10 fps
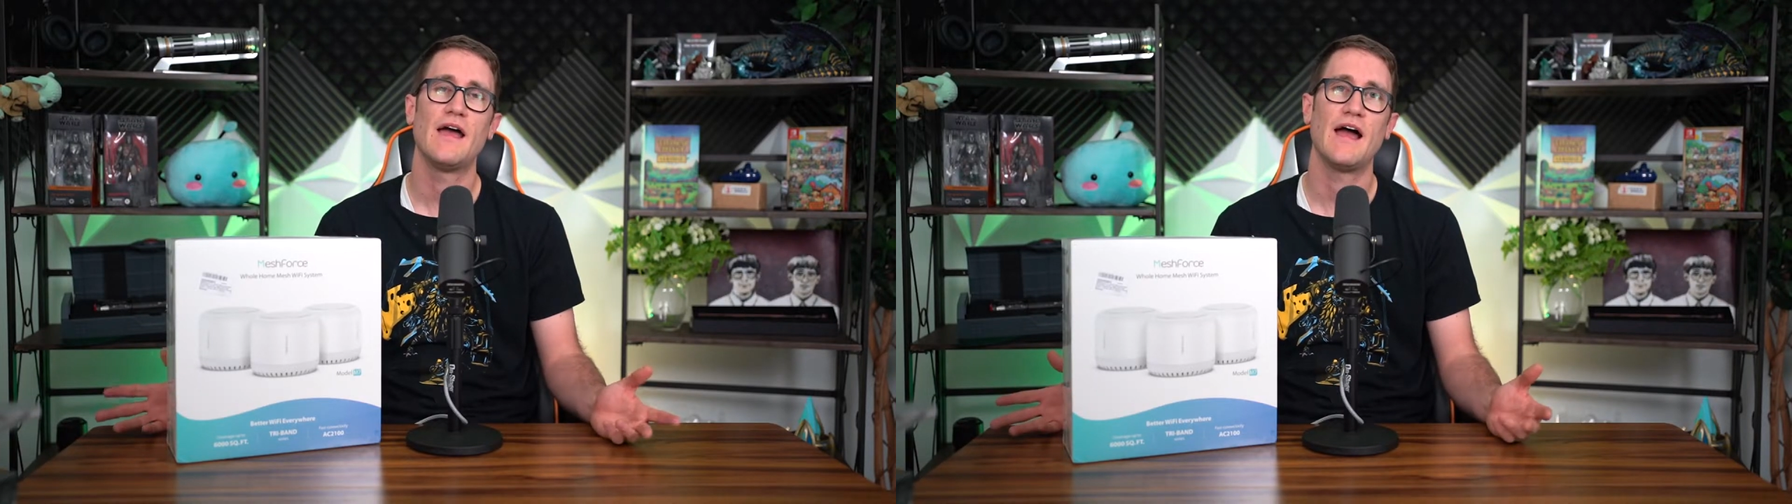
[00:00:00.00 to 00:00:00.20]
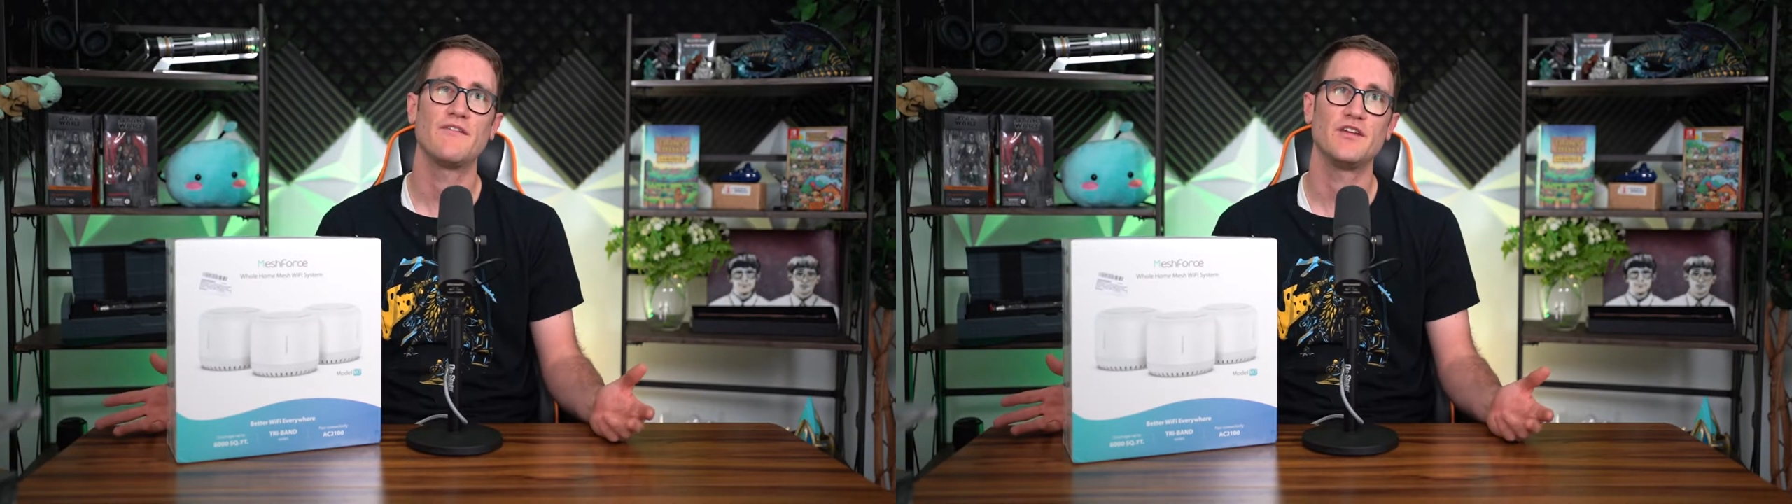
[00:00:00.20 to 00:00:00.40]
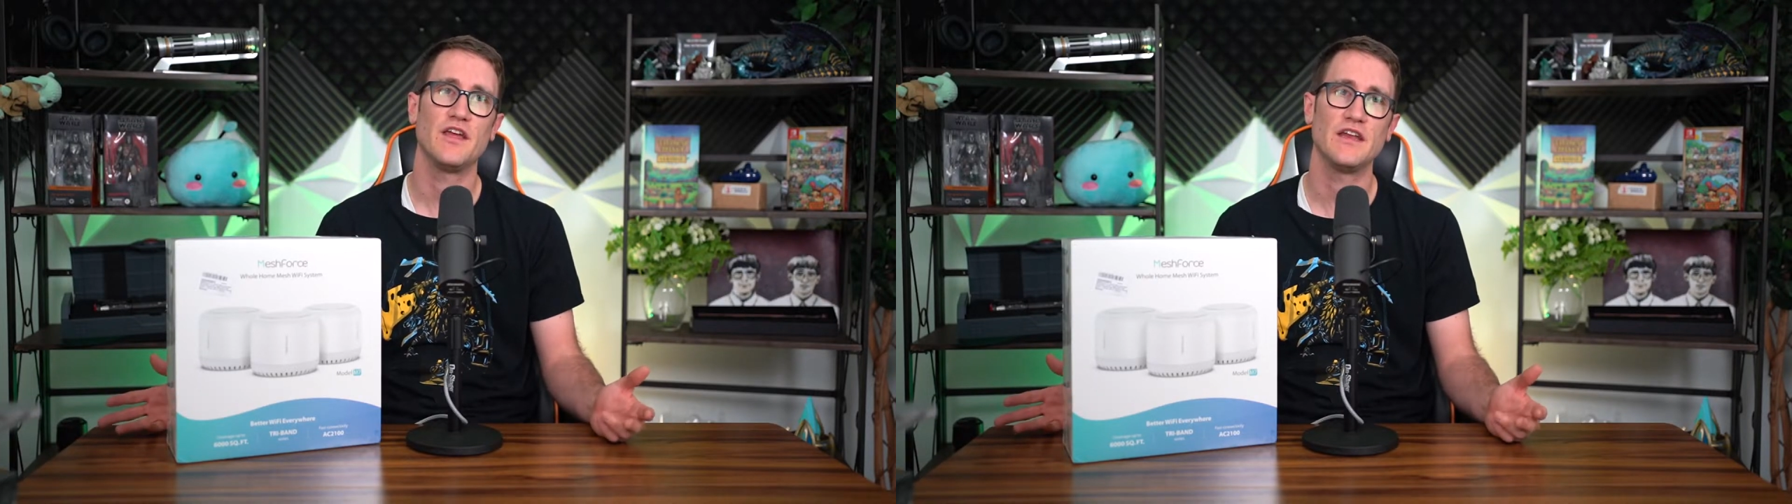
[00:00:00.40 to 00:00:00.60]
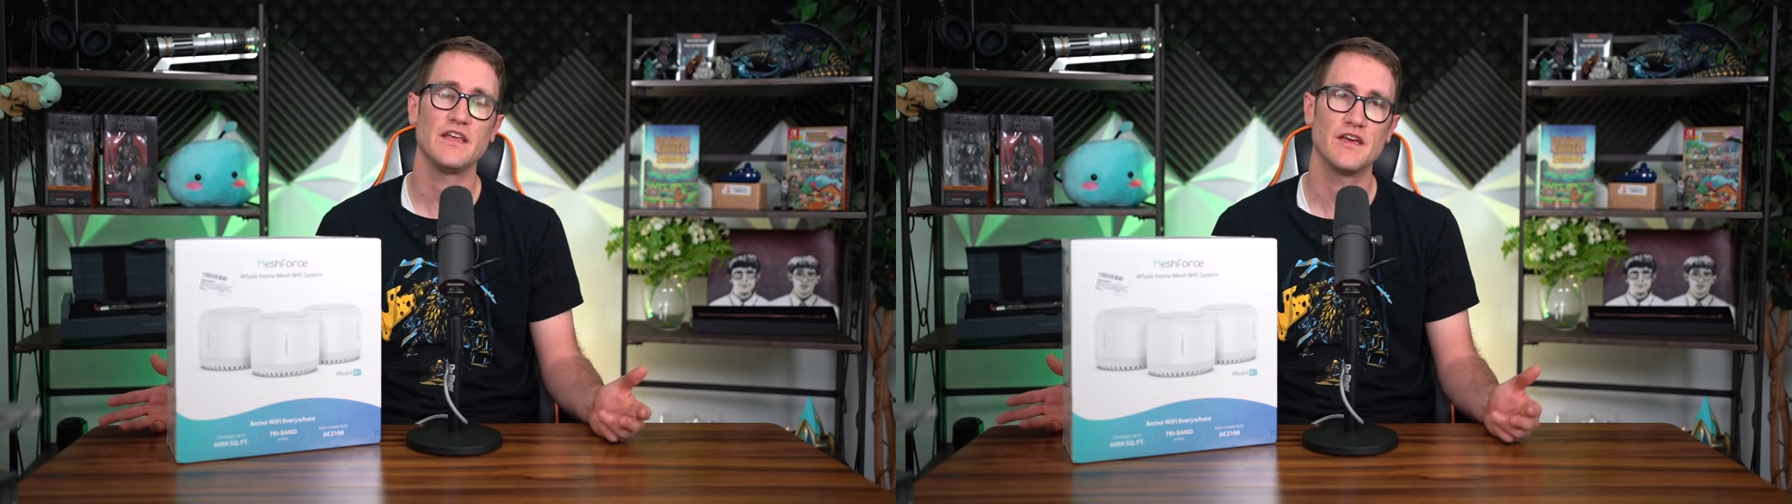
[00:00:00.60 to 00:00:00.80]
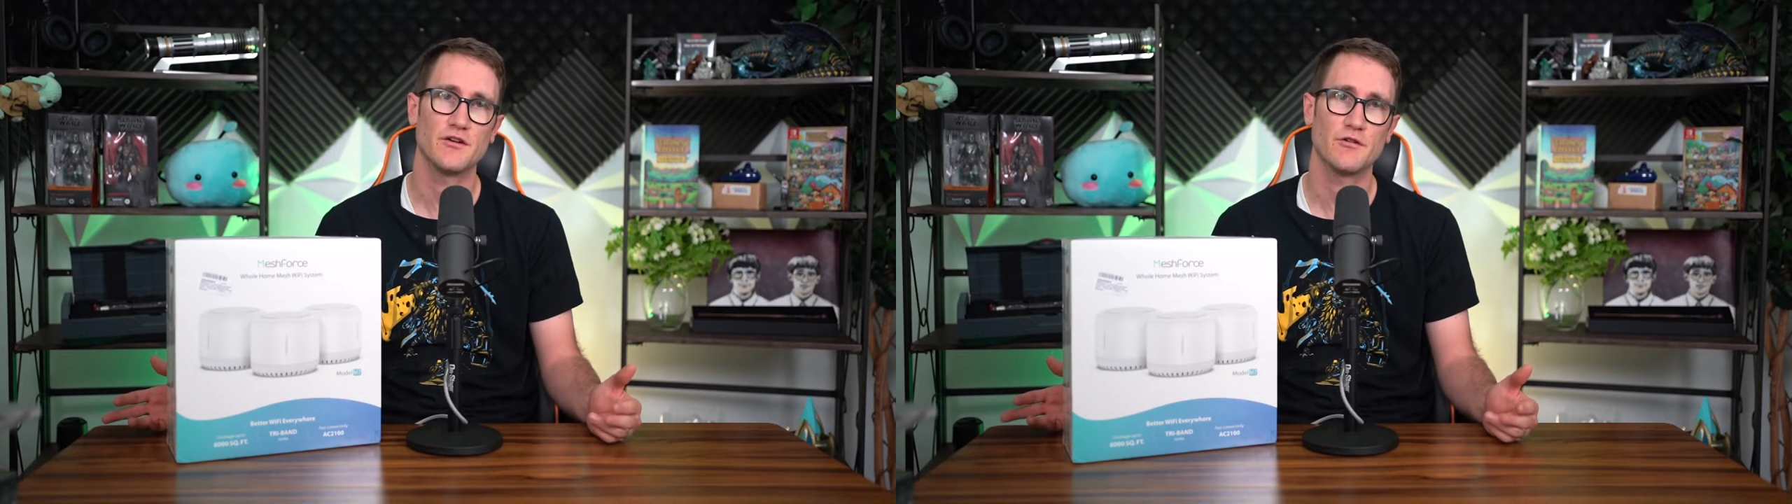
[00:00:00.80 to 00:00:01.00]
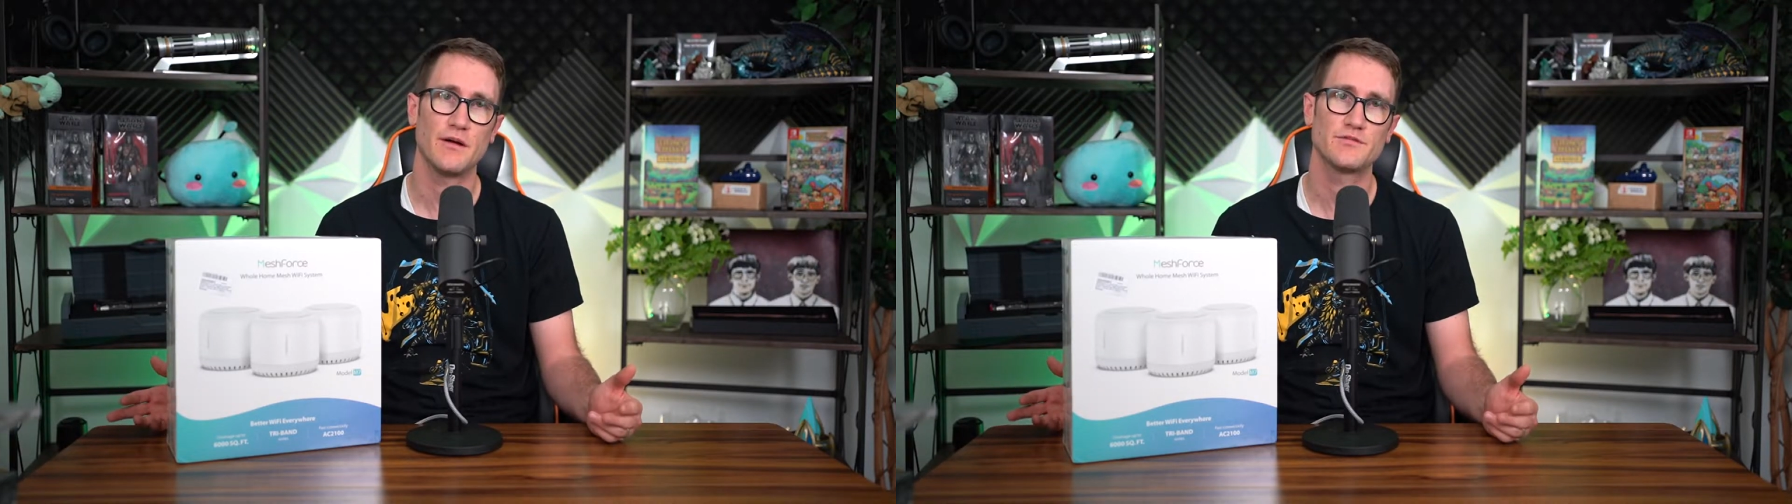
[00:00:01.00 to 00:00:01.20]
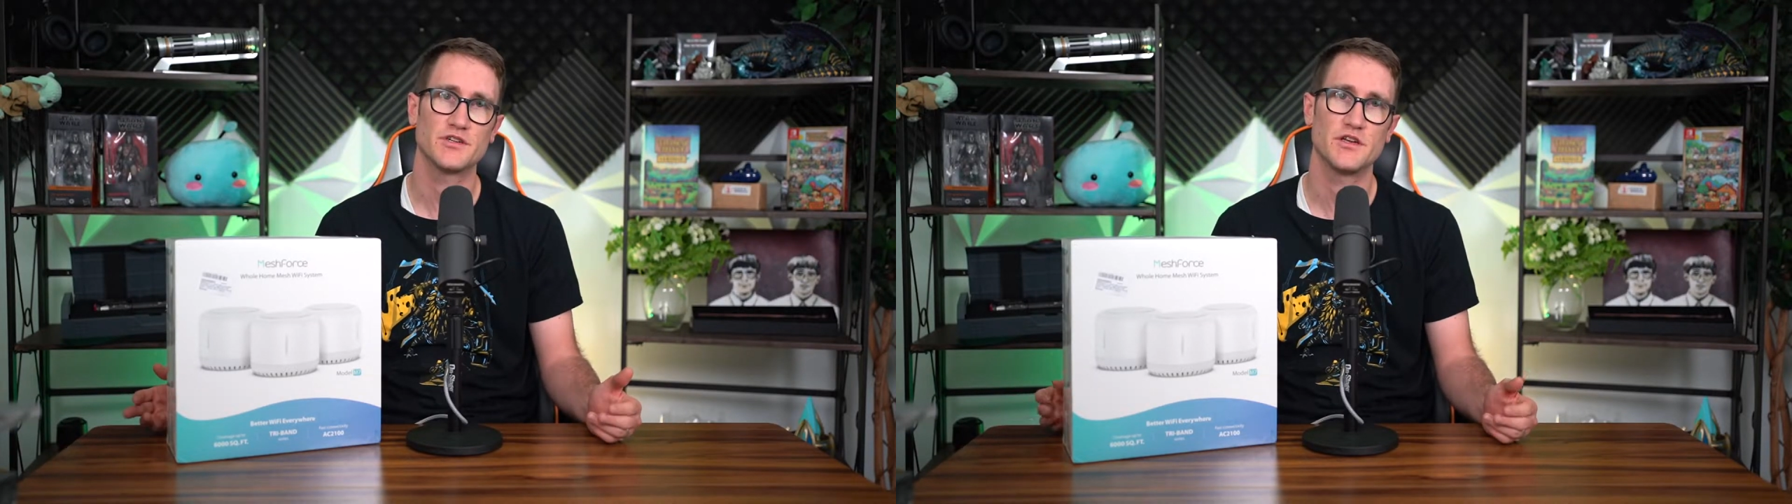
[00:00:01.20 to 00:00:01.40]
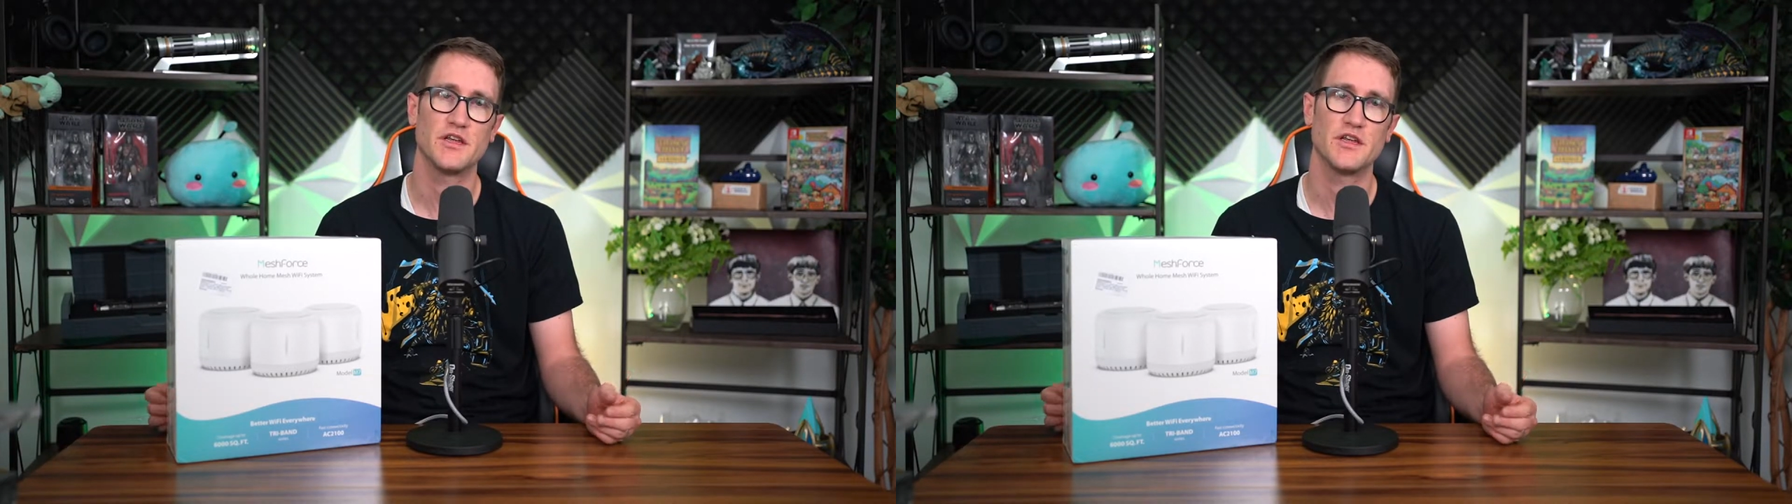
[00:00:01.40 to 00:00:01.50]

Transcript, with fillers: having any interruption